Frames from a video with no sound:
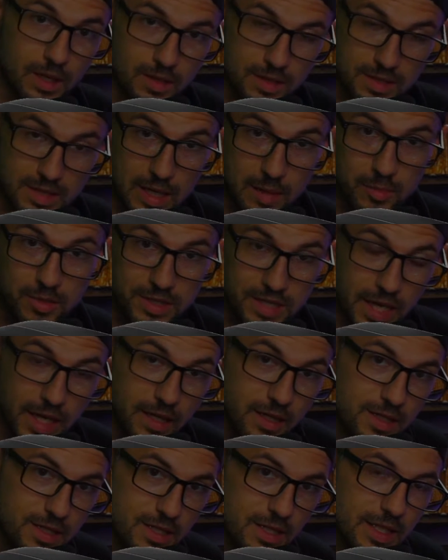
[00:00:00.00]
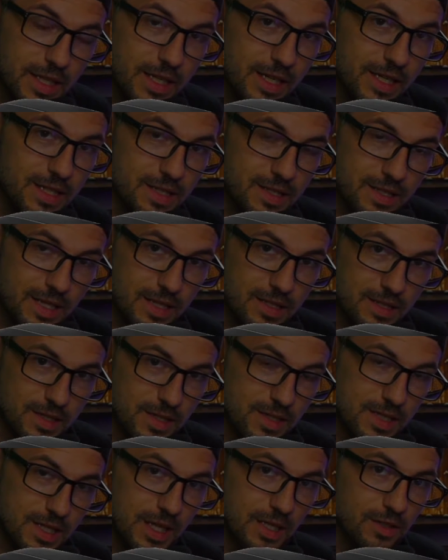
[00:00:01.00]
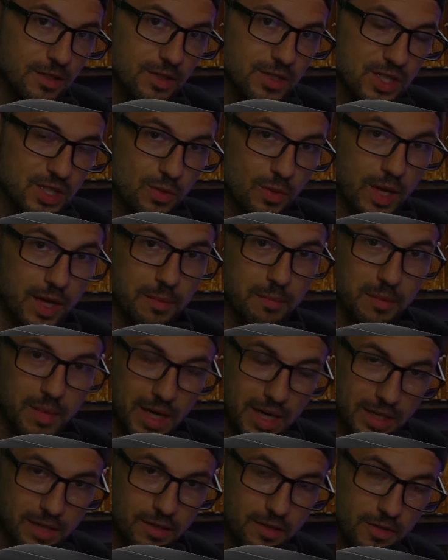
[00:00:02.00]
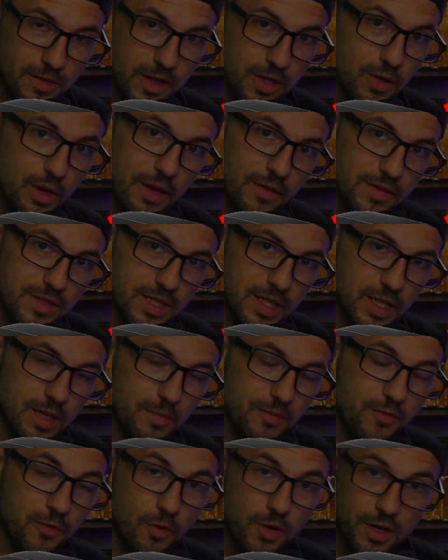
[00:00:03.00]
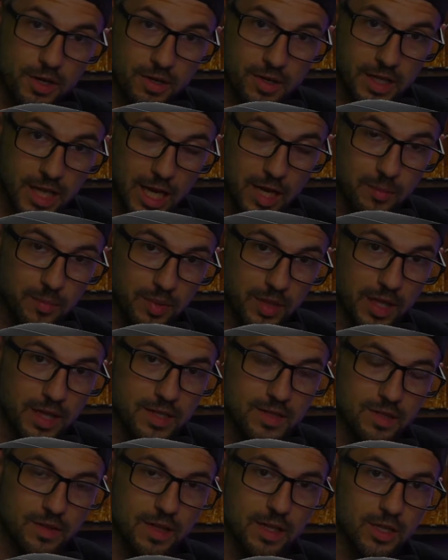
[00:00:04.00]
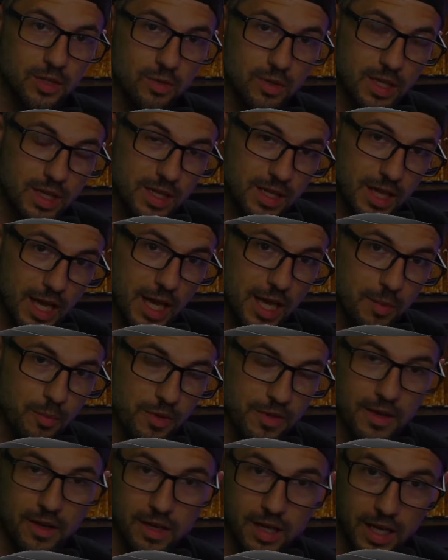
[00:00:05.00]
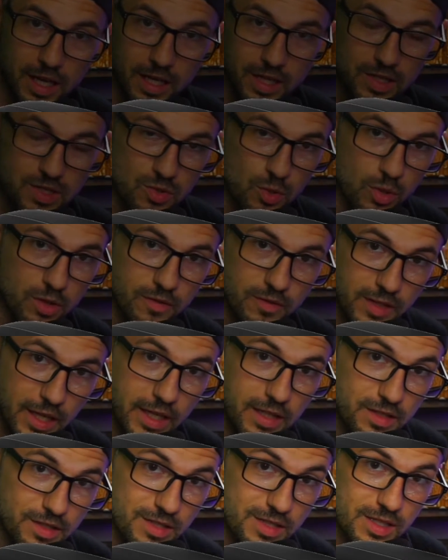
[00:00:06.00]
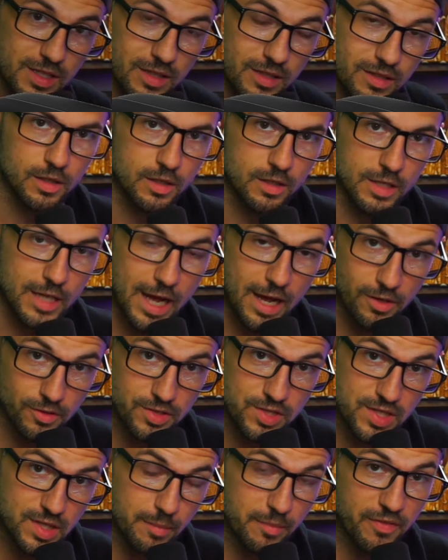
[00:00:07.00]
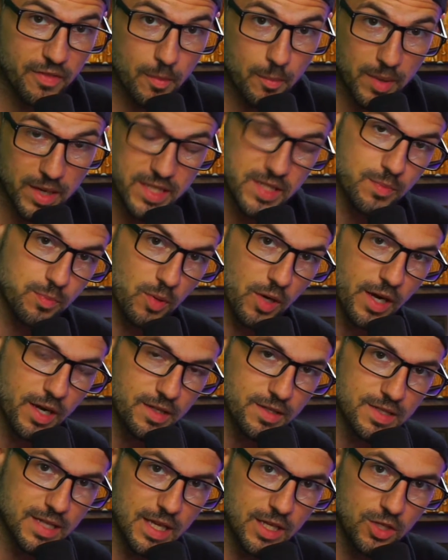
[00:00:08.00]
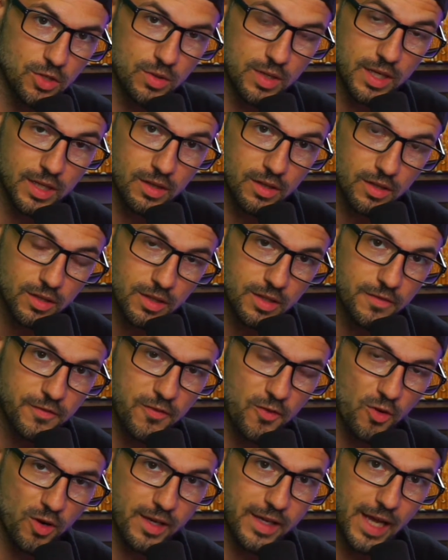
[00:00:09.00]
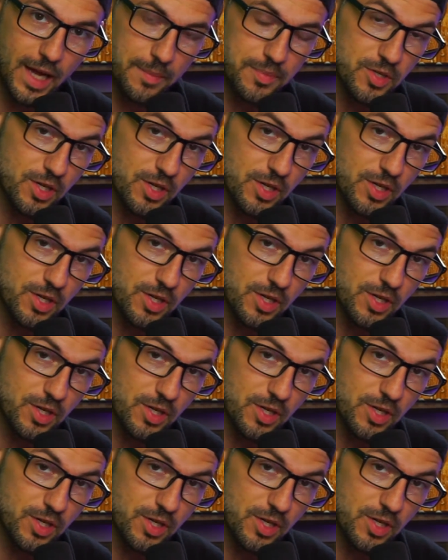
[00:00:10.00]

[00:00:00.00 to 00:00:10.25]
Simultaneously, it sends a signal to a monitor that you have set up for your gameplay so that you can game without any sort of latency. Now, some of the best brands that you can look for capture